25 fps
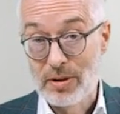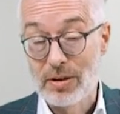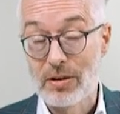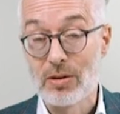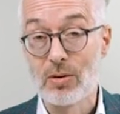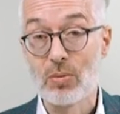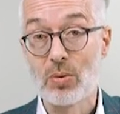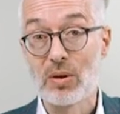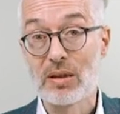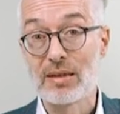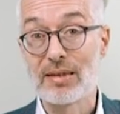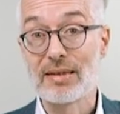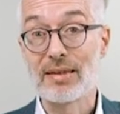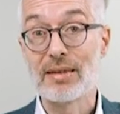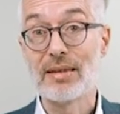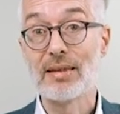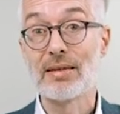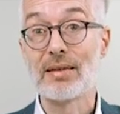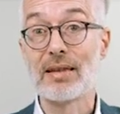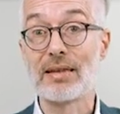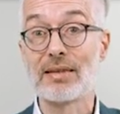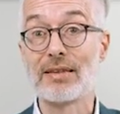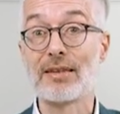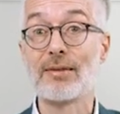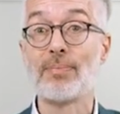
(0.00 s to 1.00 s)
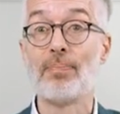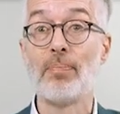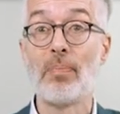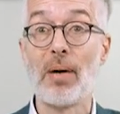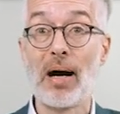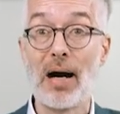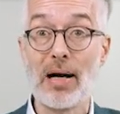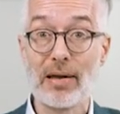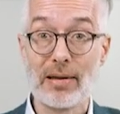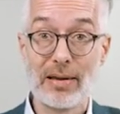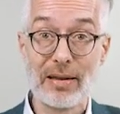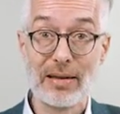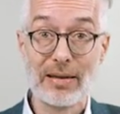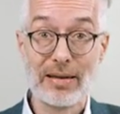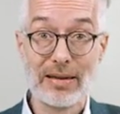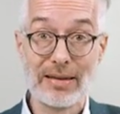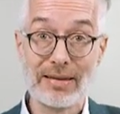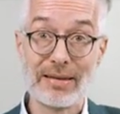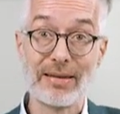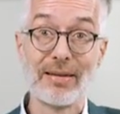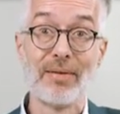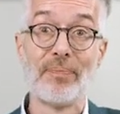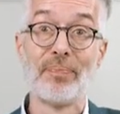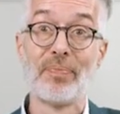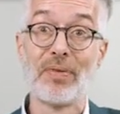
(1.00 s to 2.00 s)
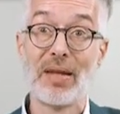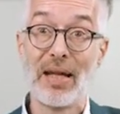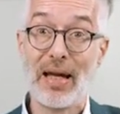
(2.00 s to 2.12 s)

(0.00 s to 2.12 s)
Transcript: you will see that SPARQL is